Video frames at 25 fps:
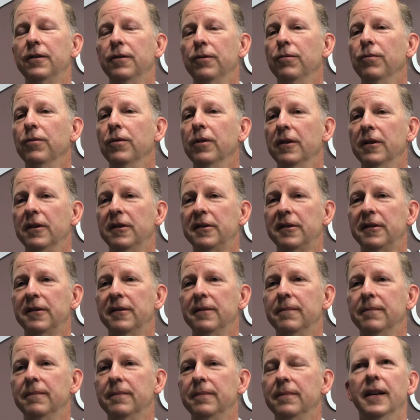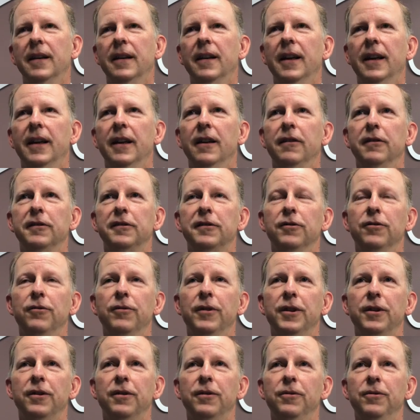to worse. I also
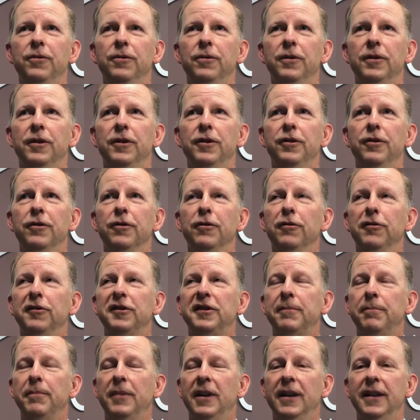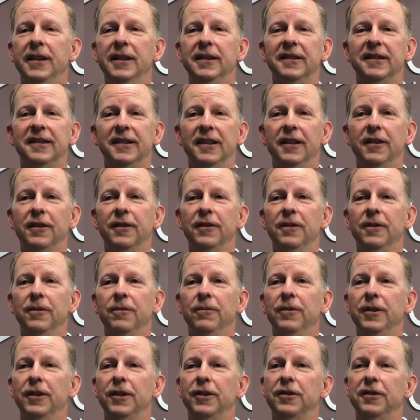went to the Neurospine Center,
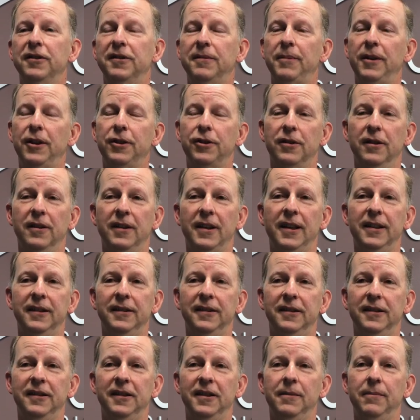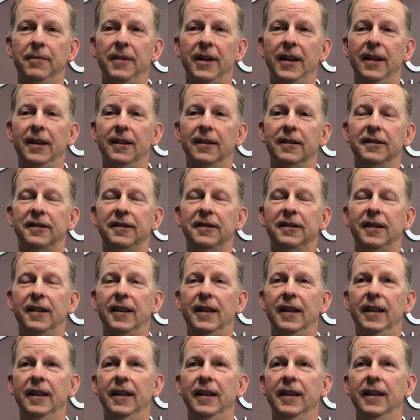which specializes in backs,
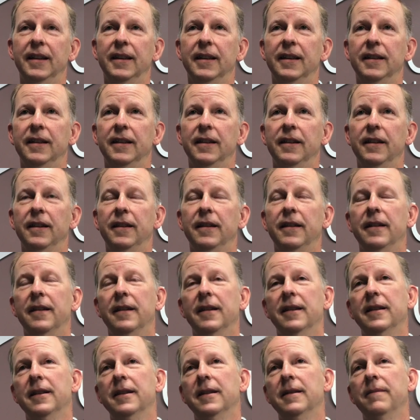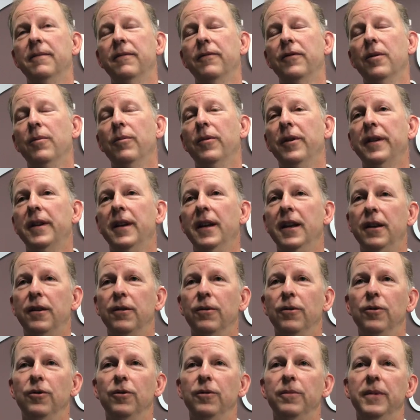and um, from what they
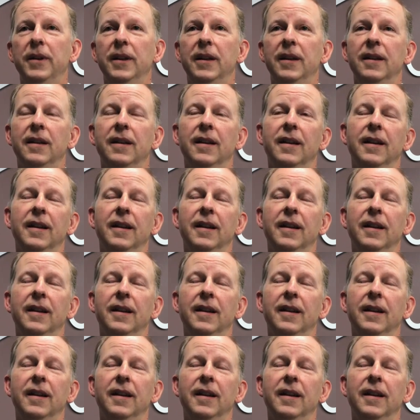told me,